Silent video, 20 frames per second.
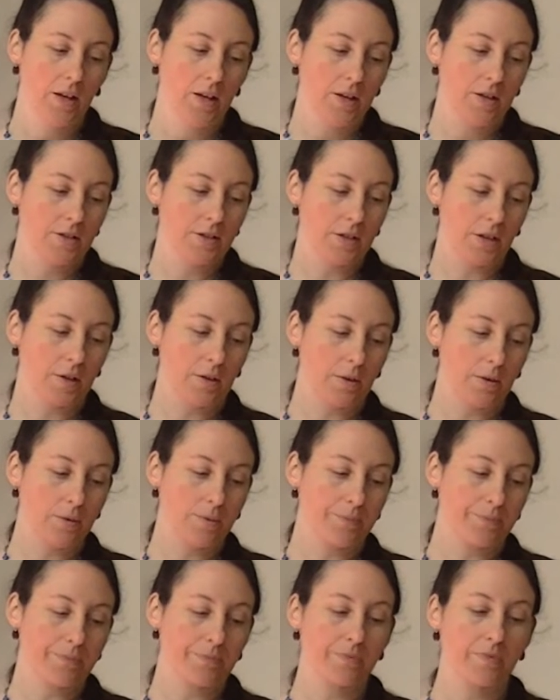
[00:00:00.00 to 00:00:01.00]
So
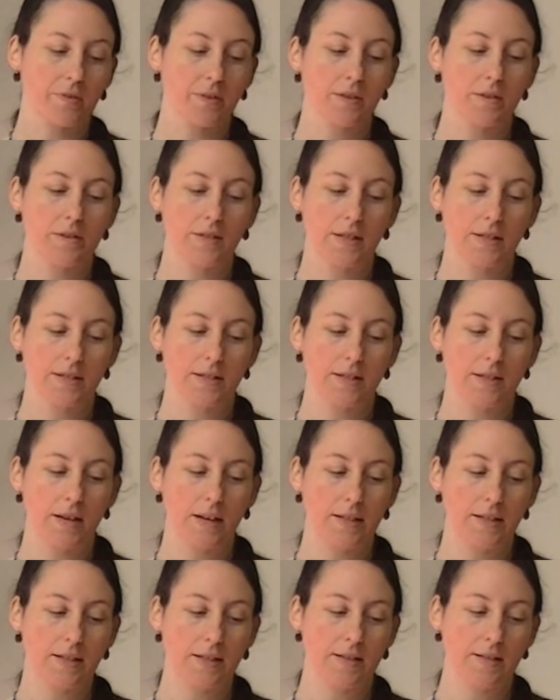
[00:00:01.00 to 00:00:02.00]
since the
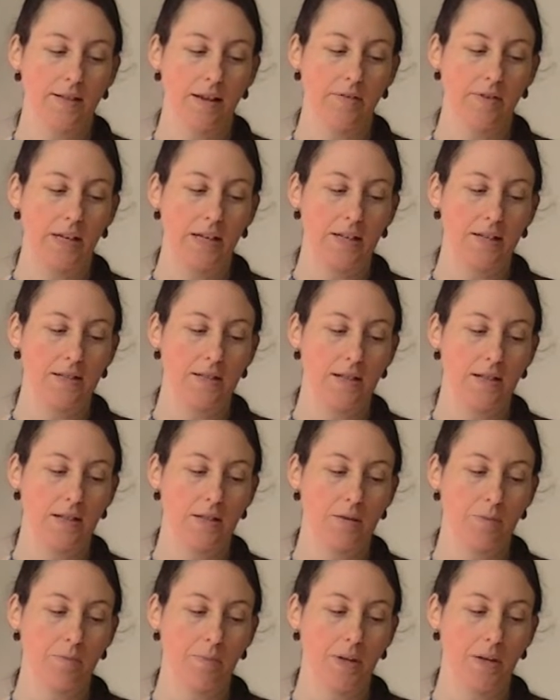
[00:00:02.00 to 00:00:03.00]
1970s
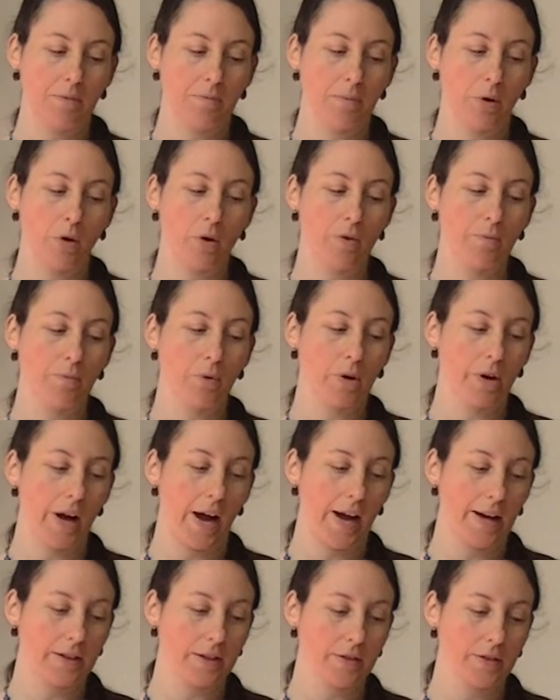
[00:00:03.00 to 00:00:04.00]
it's been more and more
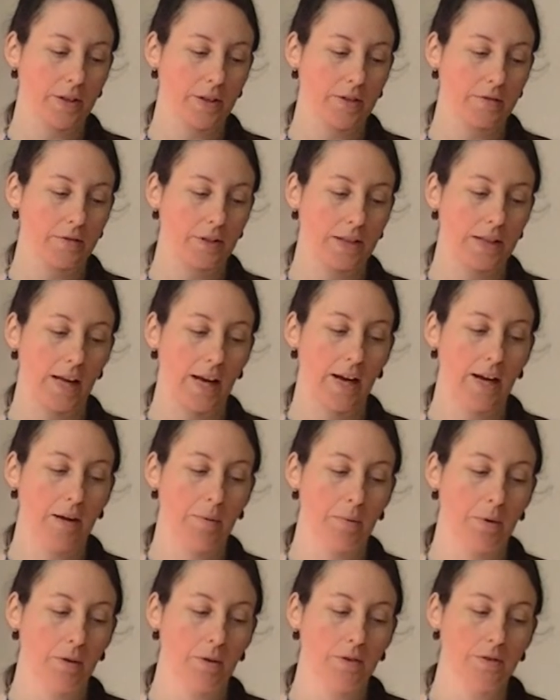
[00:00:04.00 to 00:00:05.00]
accurate and
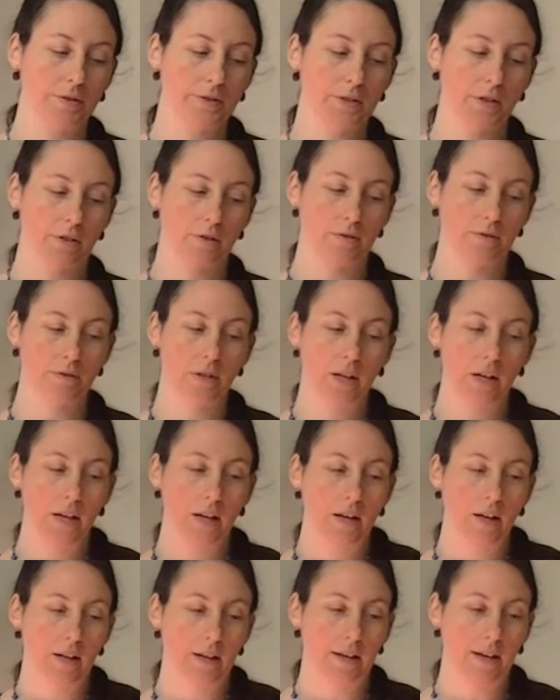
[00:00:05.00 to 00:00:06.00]
reliable. So
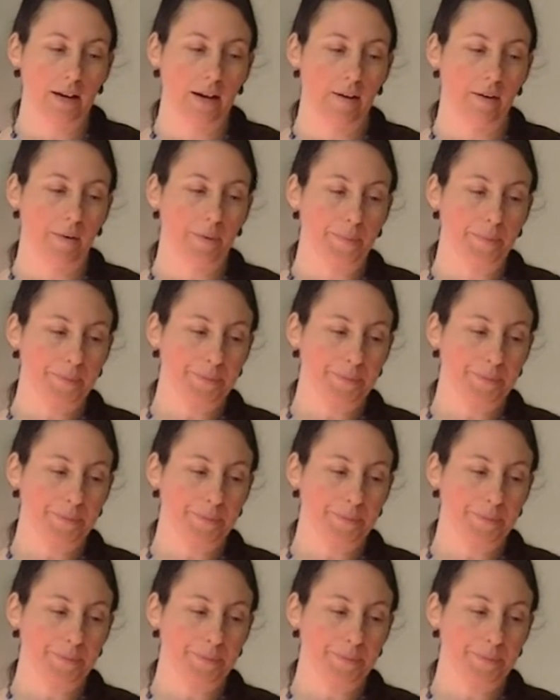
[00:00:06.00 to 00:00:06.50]
now